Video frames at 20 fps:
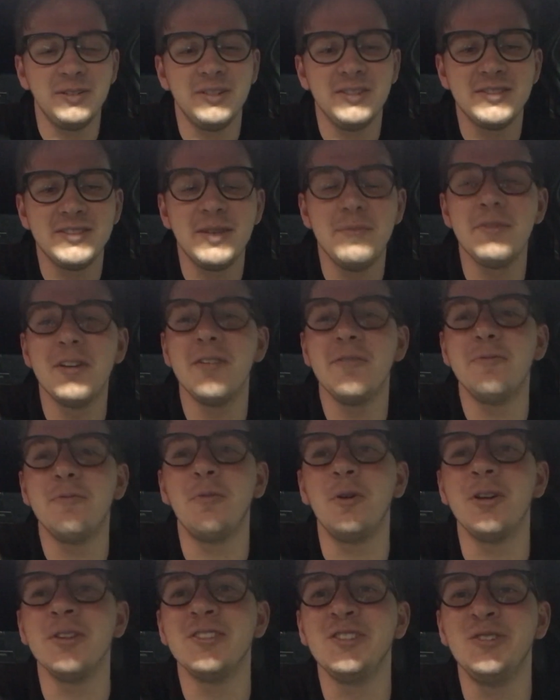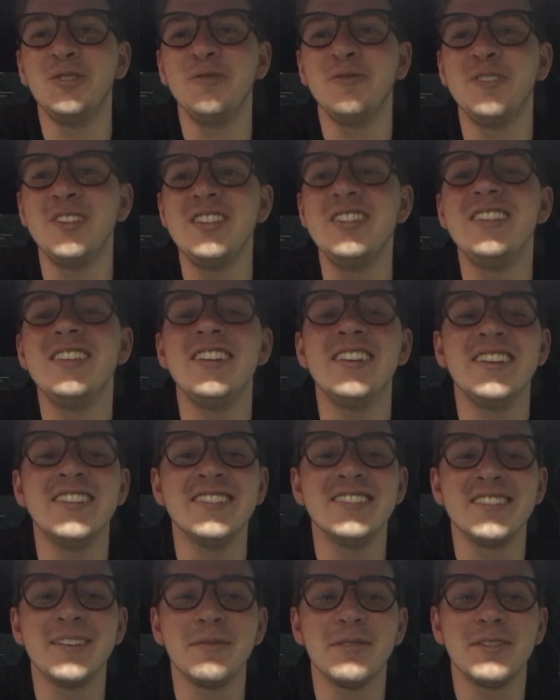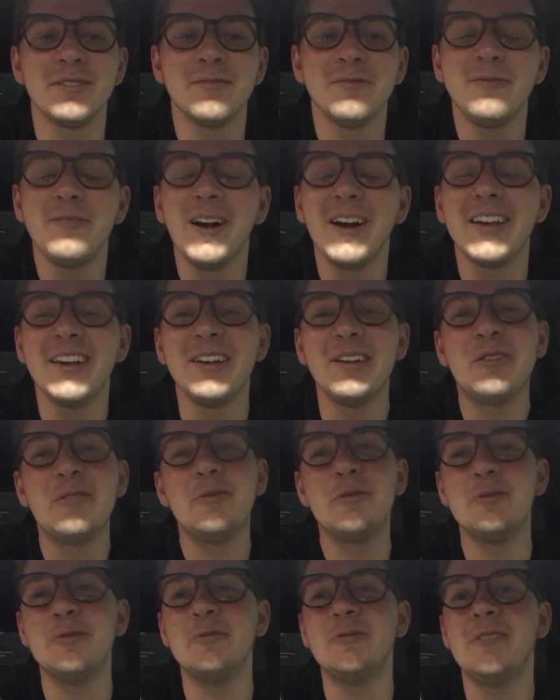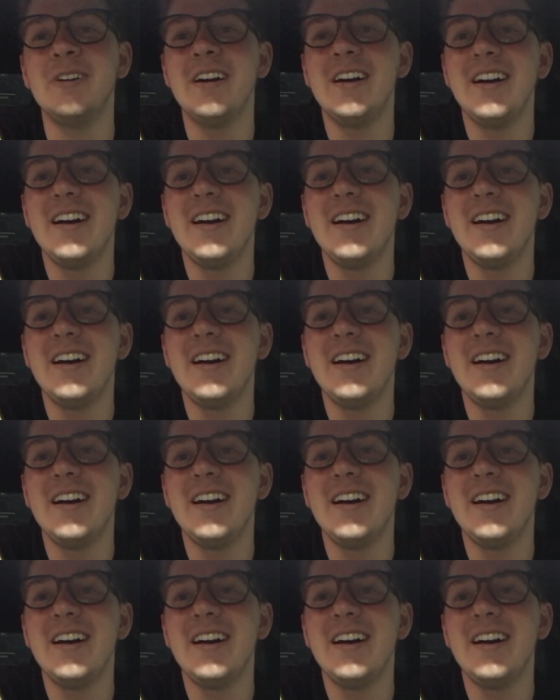It's something I've wanted to do for years, and something that's fucking cool.